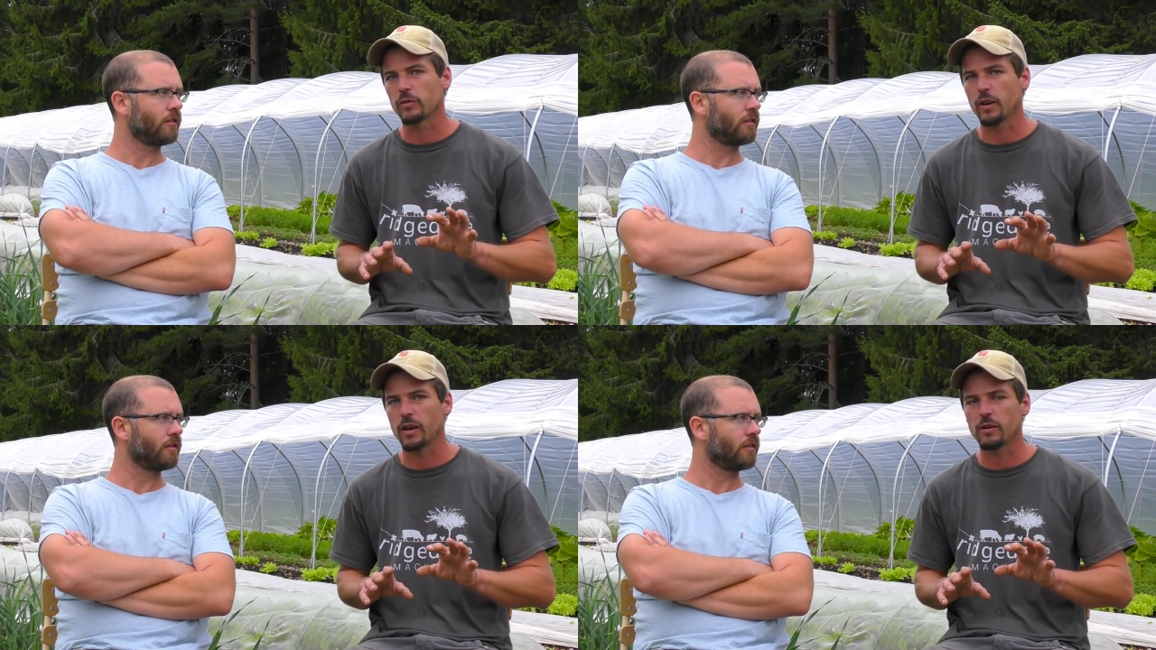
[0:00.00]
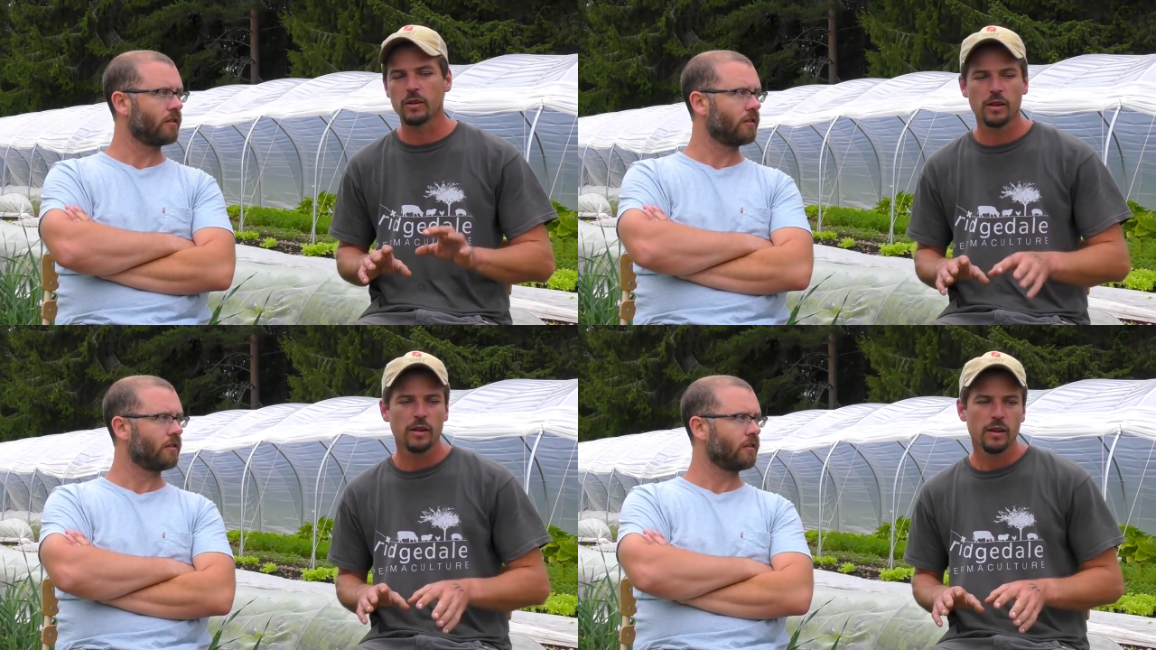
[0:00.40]
Speaker 1: Now,
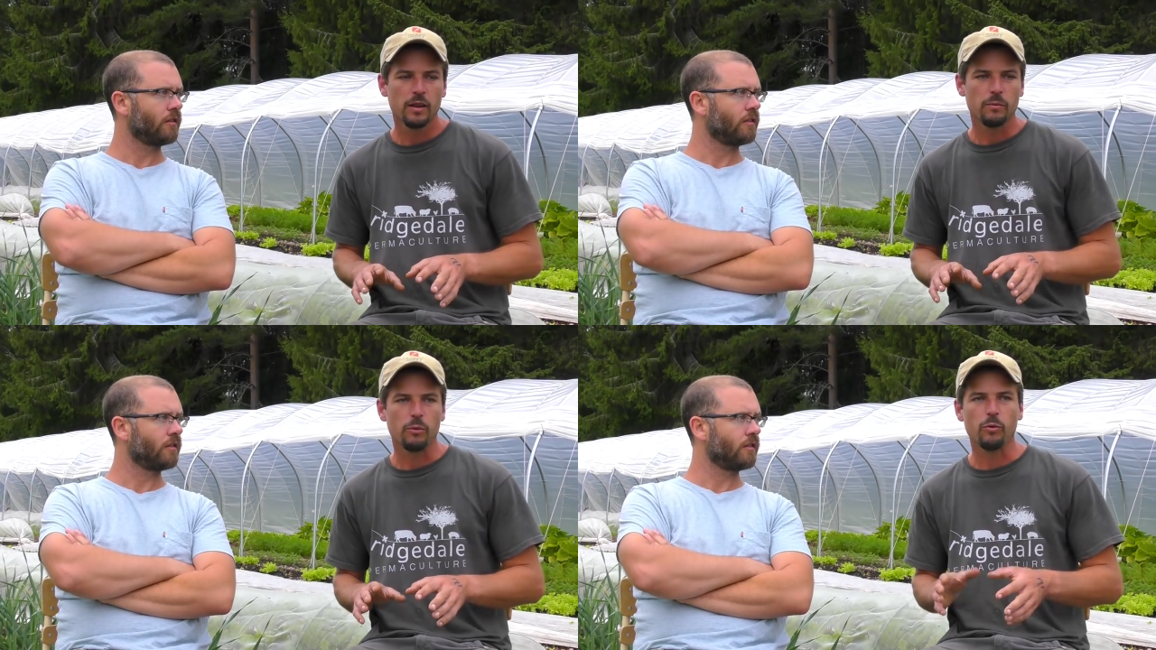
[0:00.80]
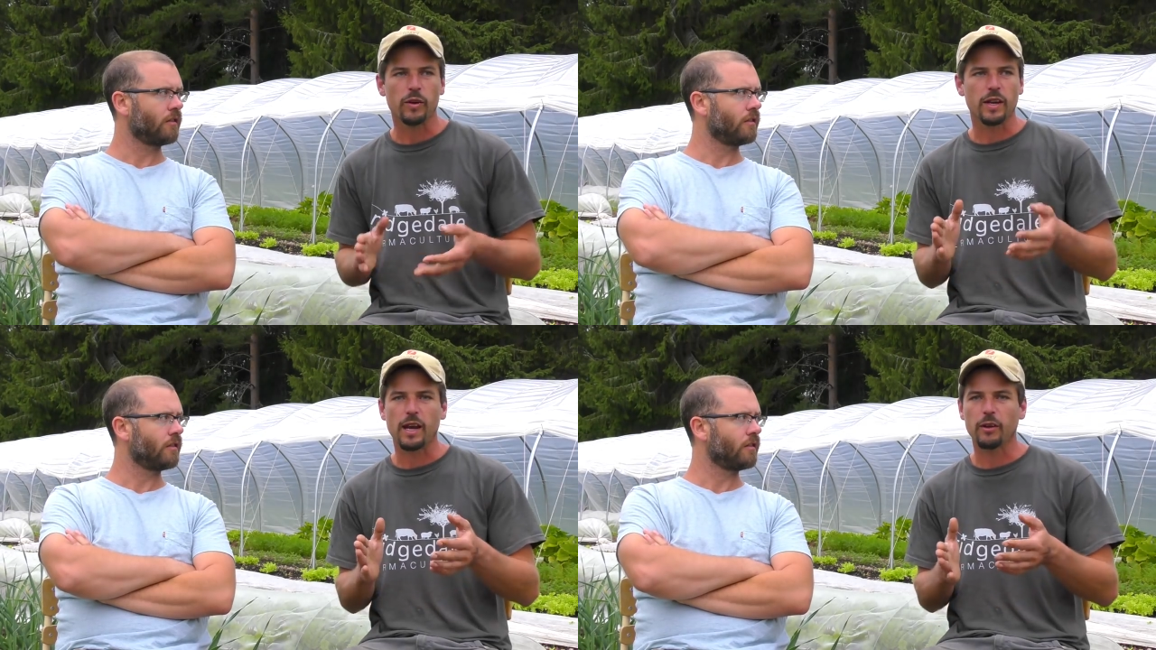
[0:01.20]

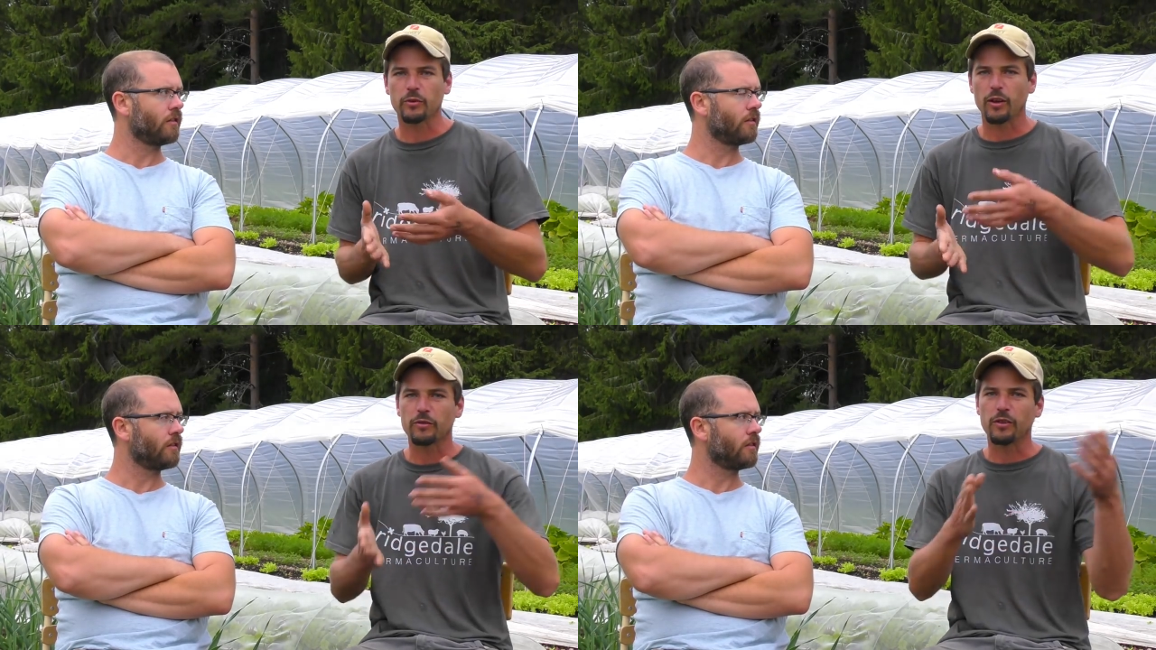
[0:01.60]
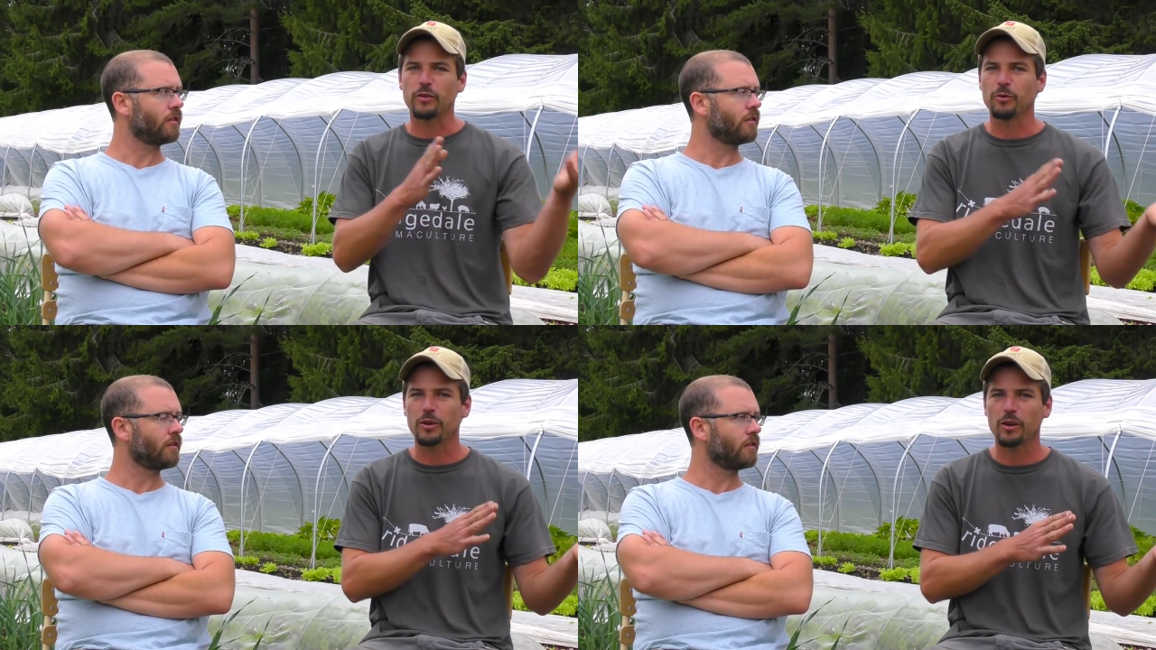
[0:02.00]
moving cows after
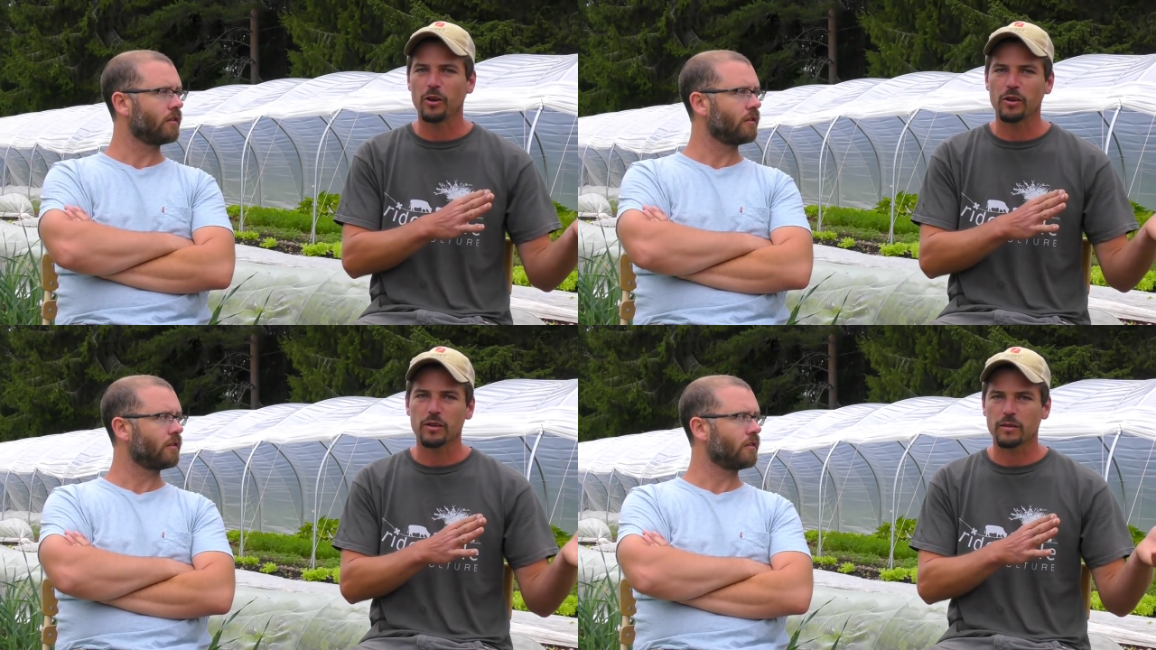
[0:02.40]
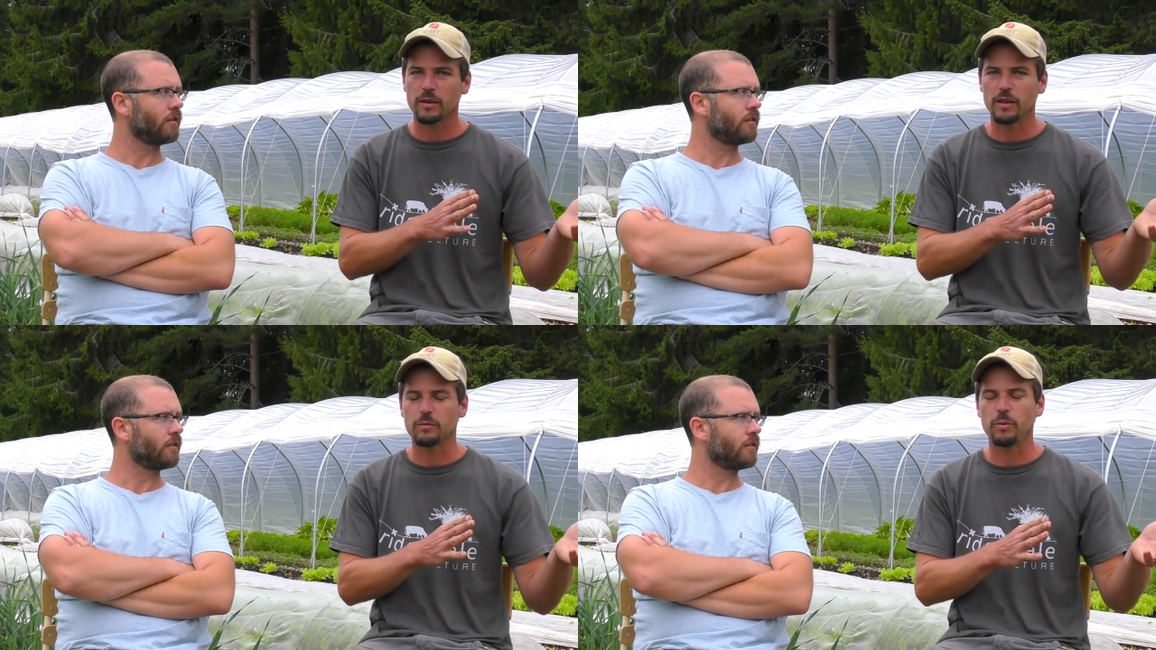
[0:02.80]
2 o'clock
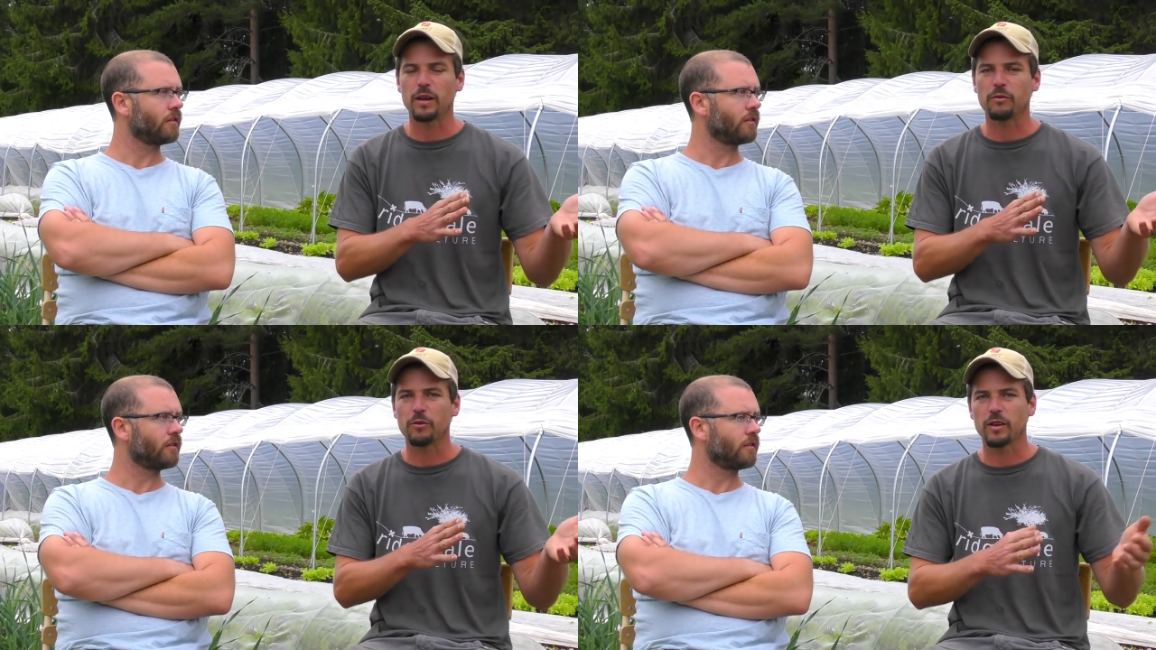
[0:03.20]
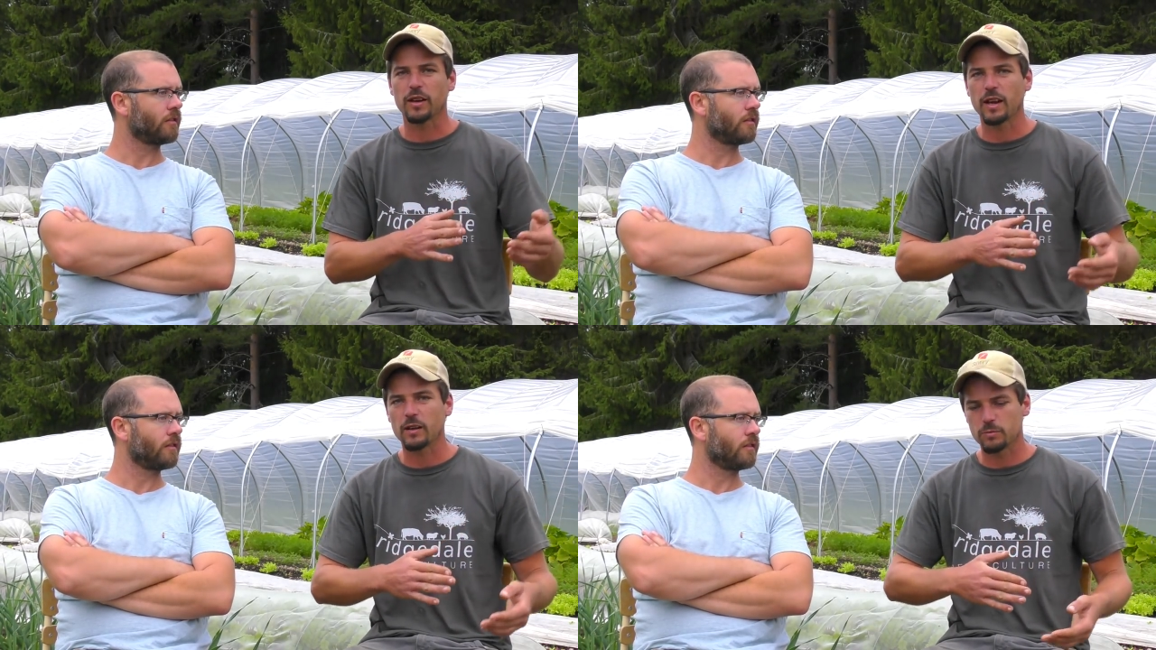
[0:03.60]
is better for the cows.